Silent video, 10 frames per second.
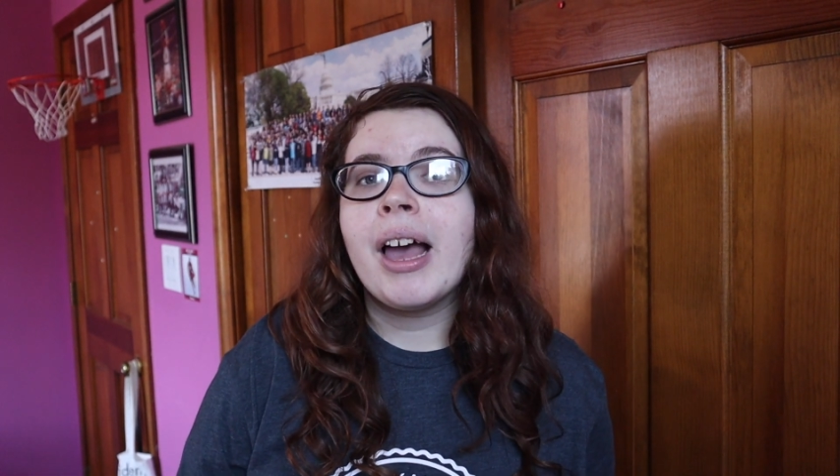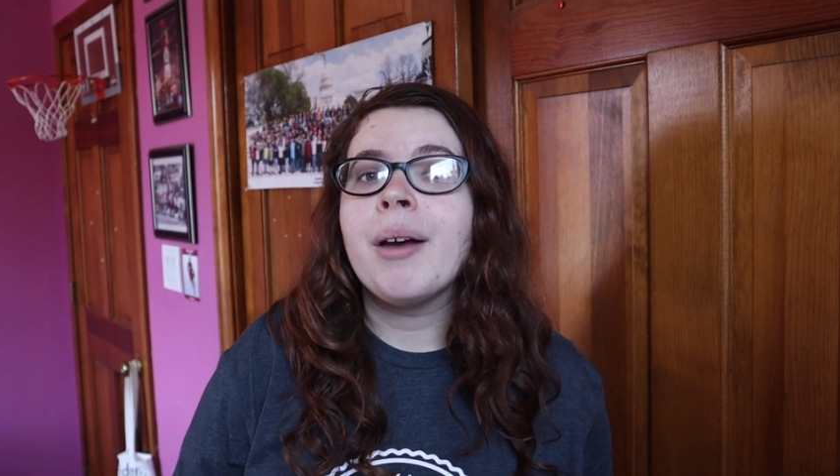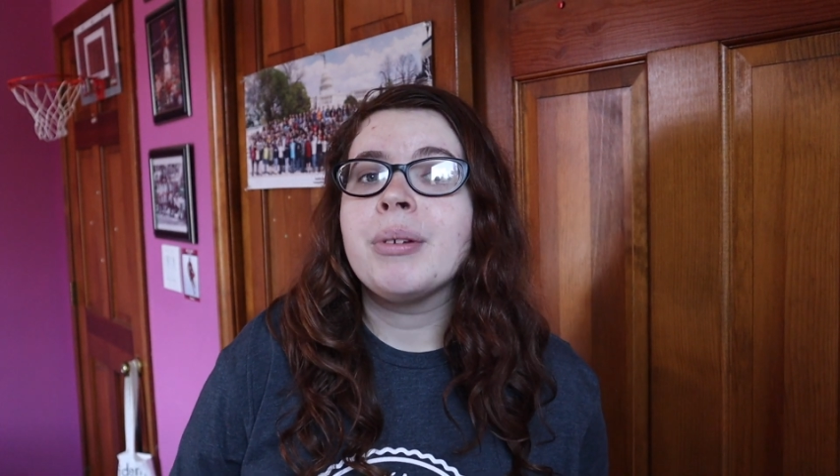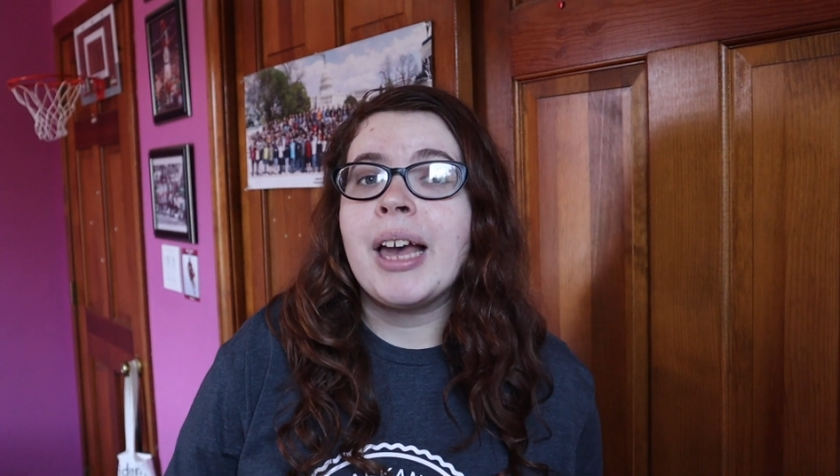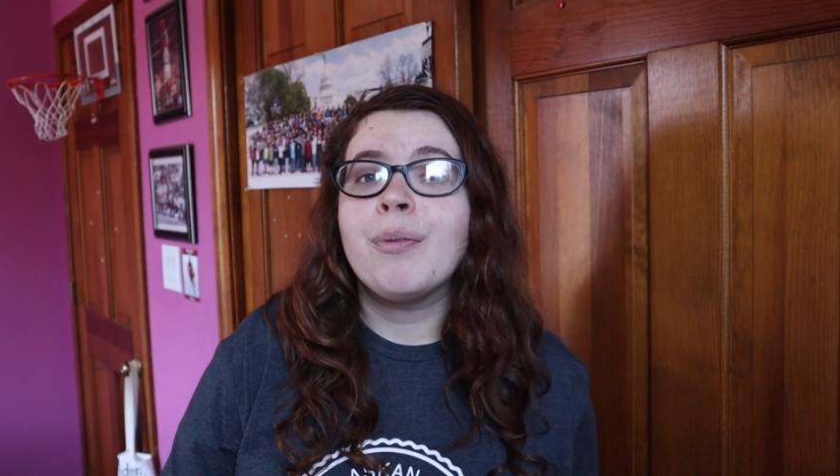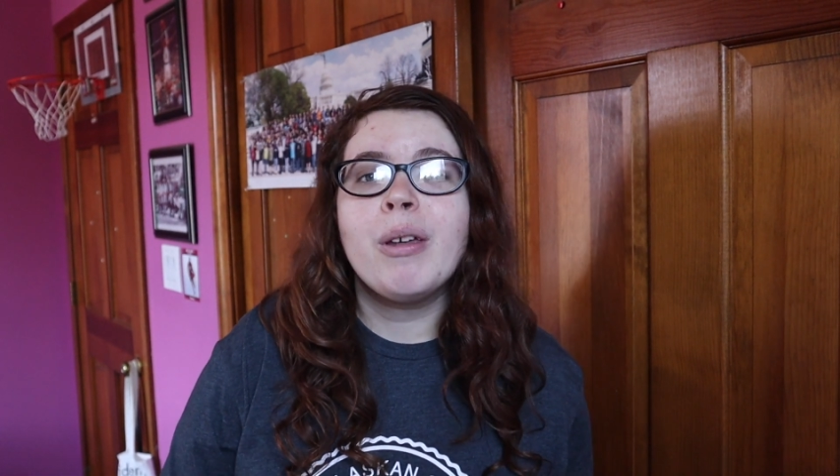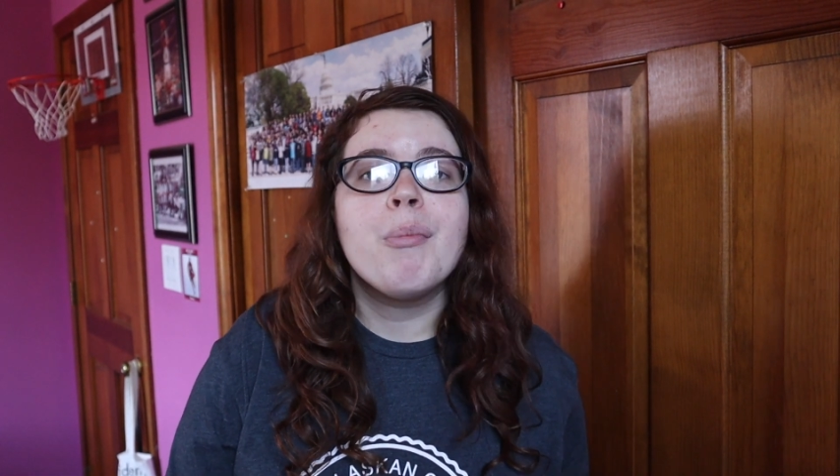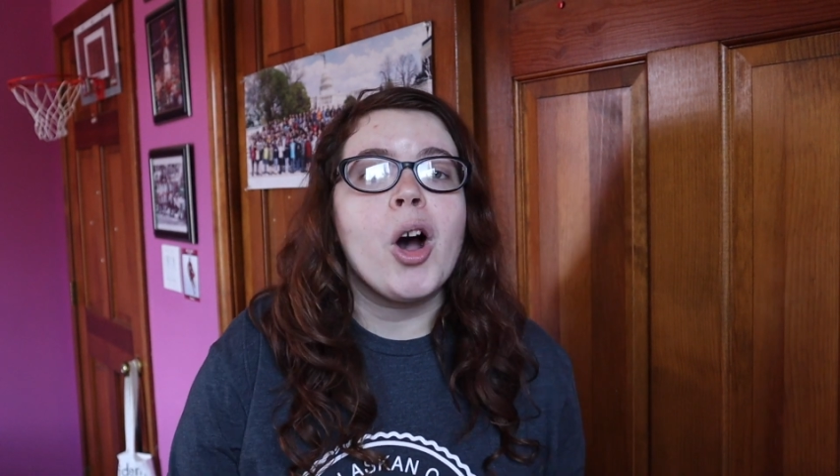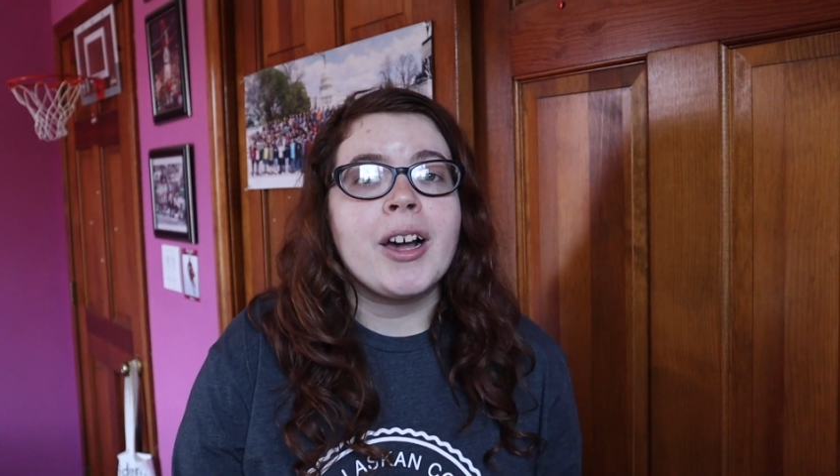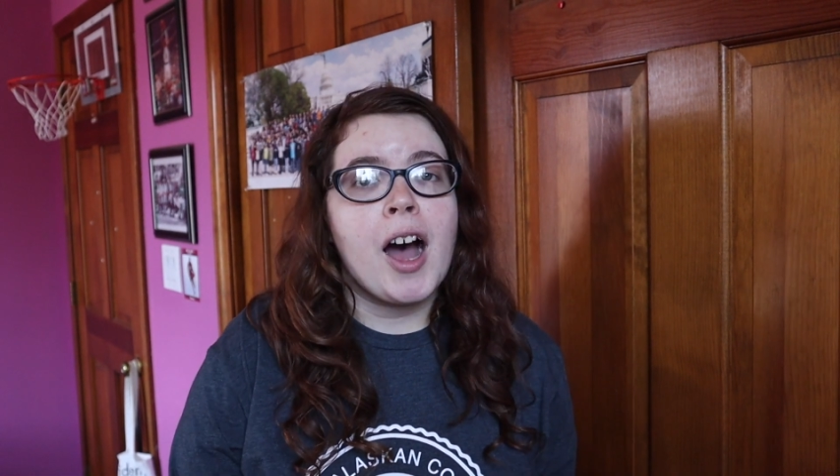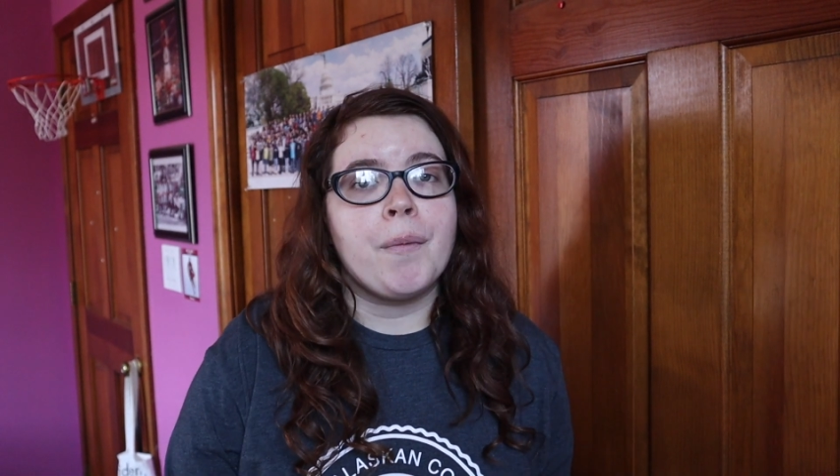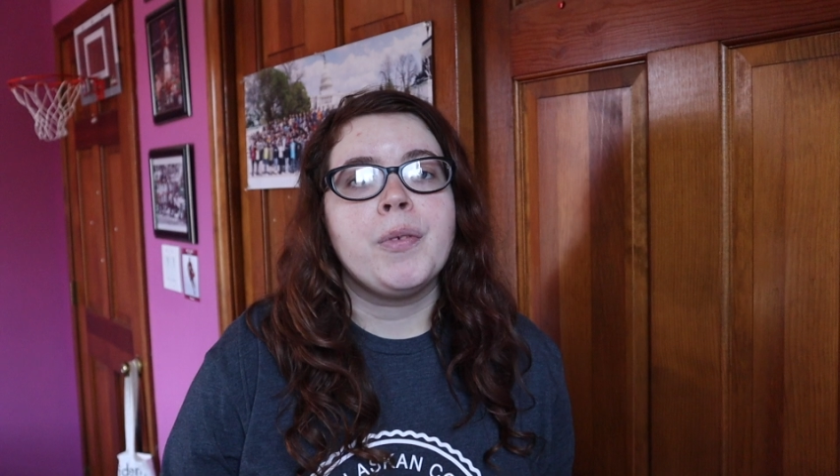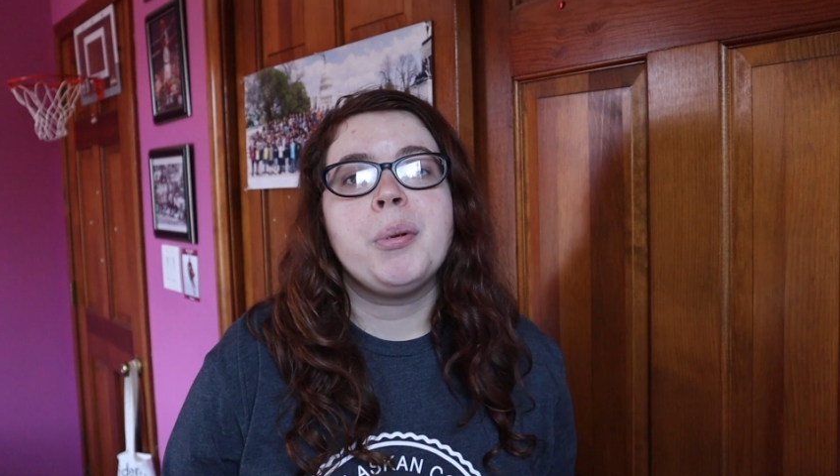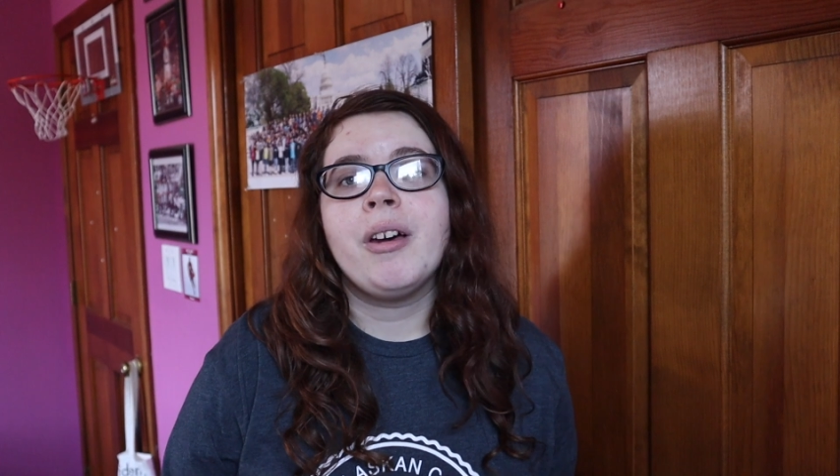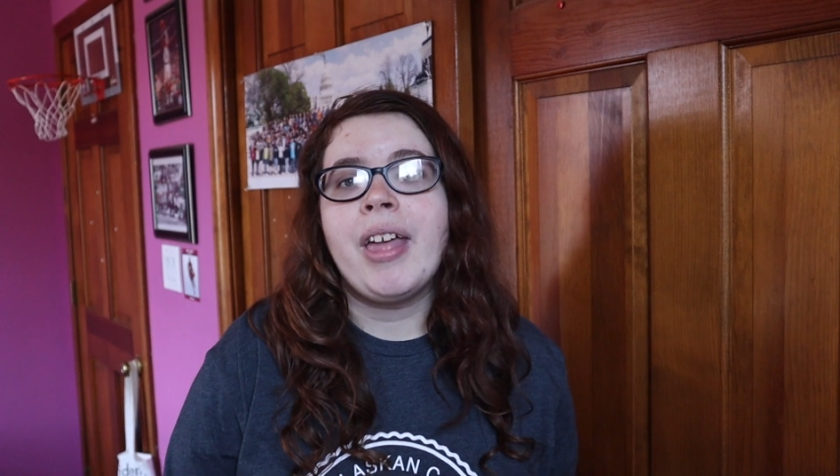am definitely more
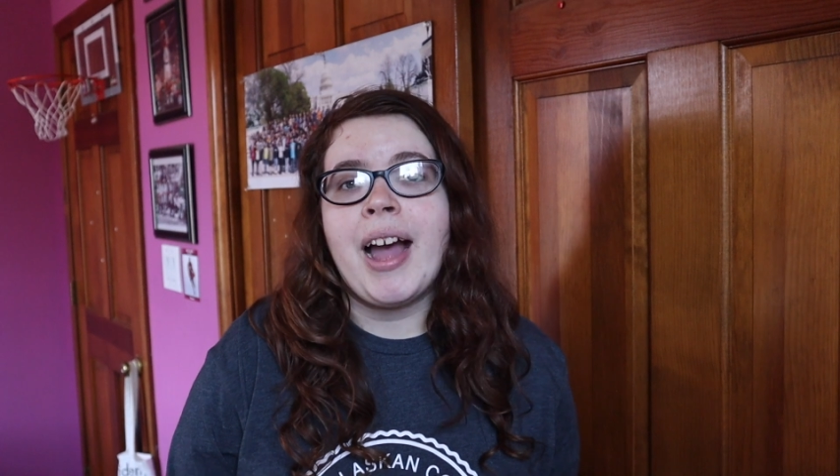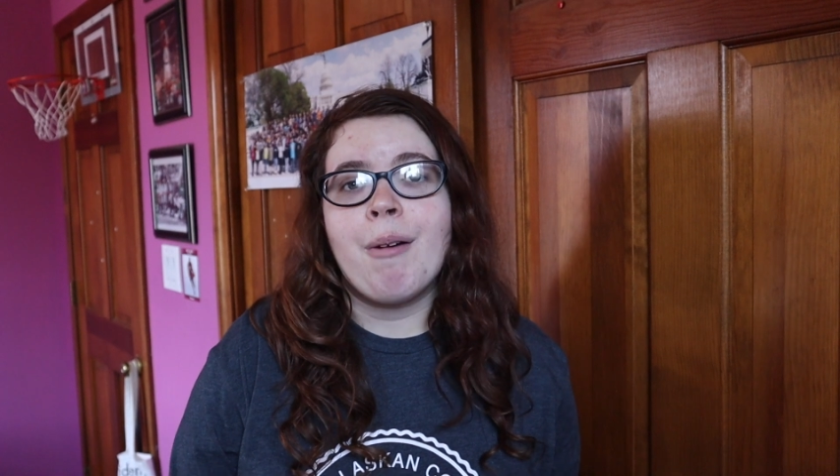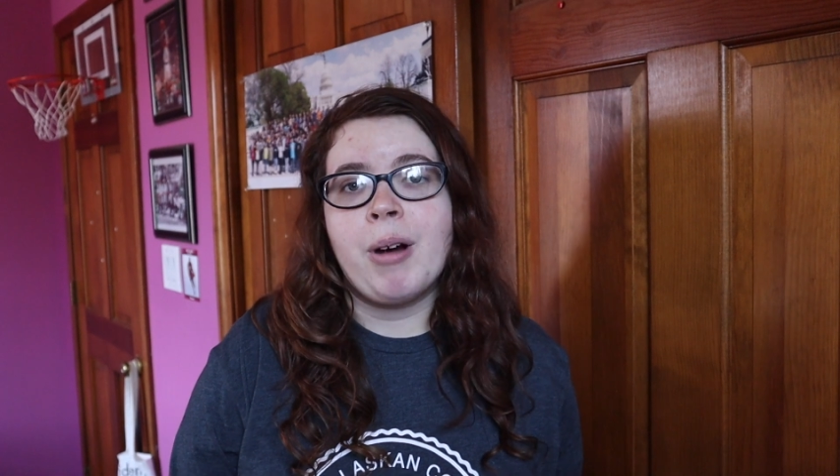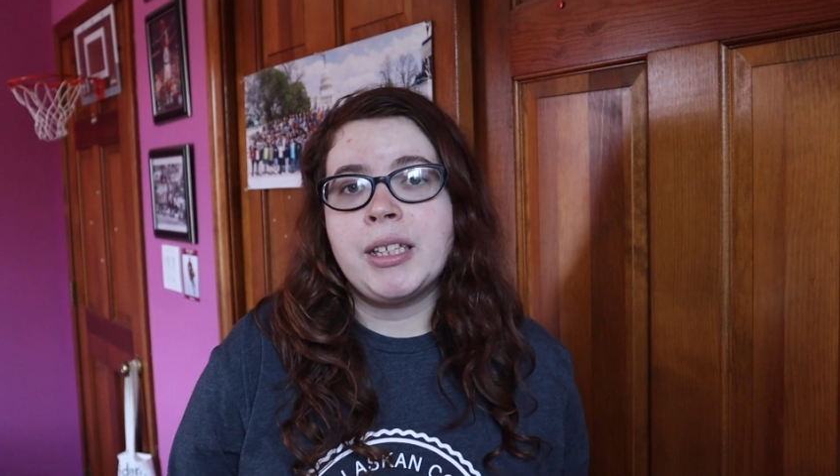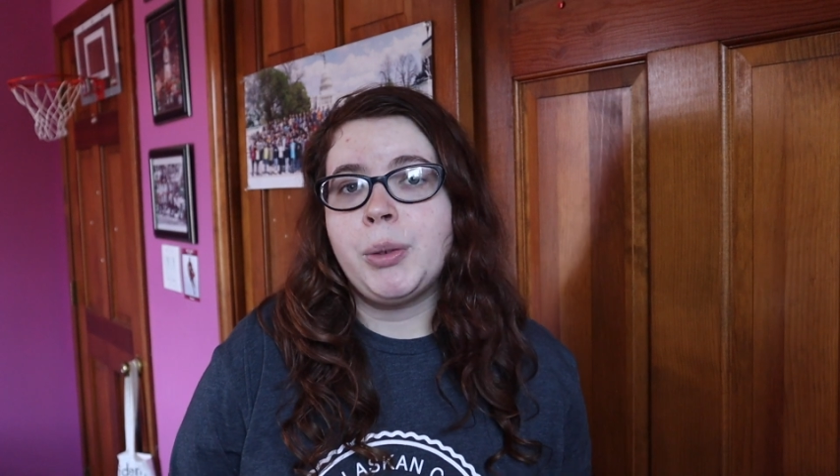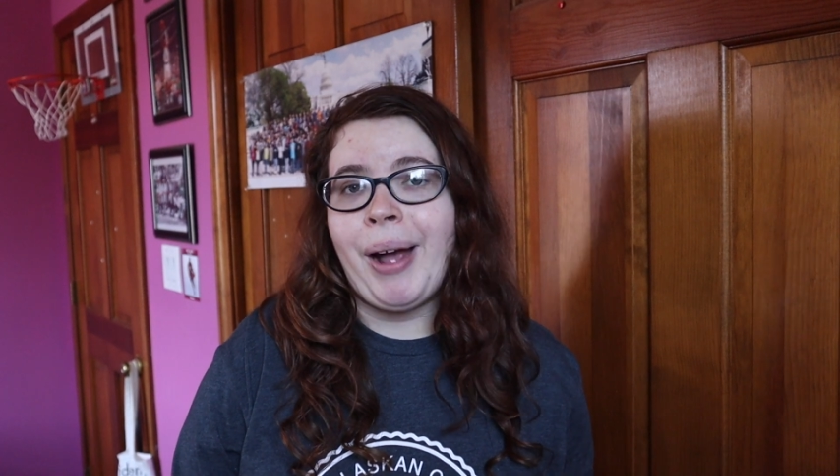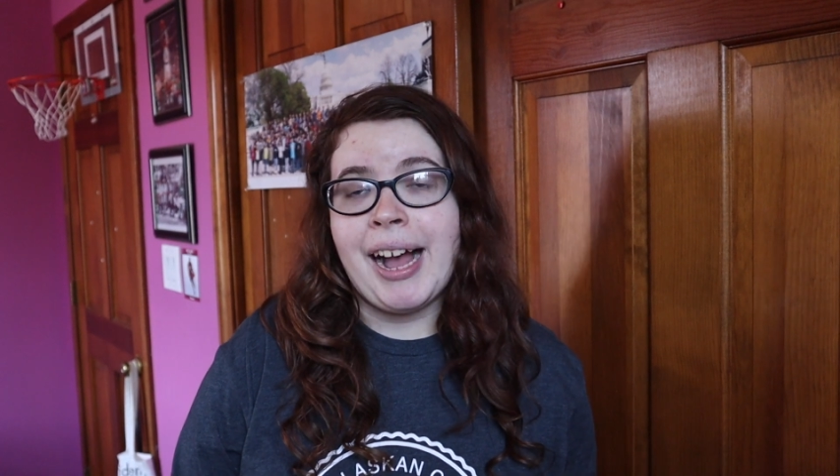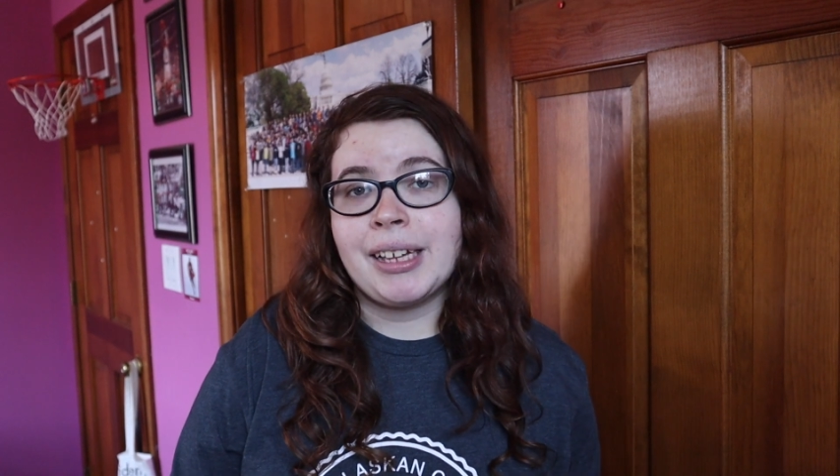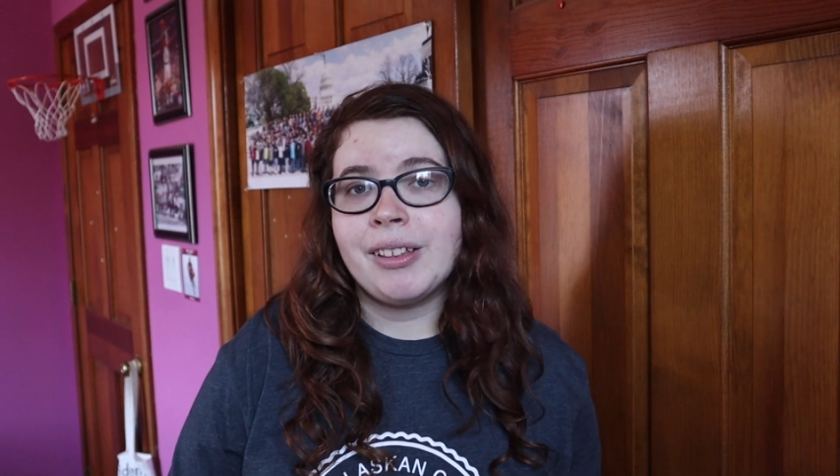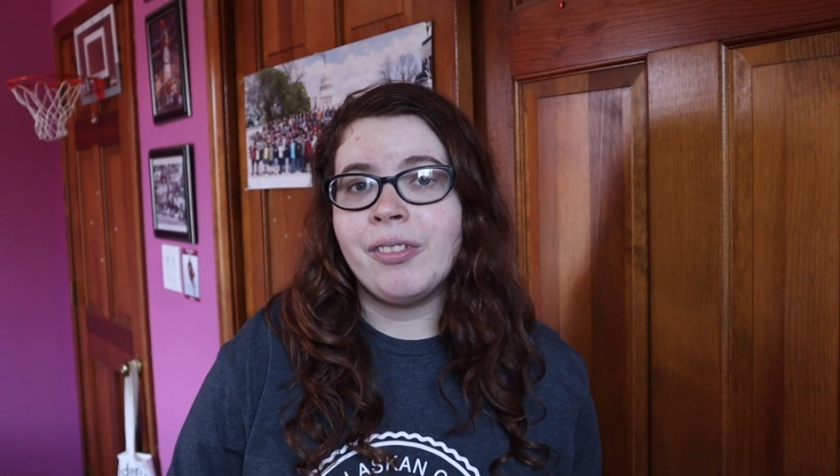comfortable than I was back,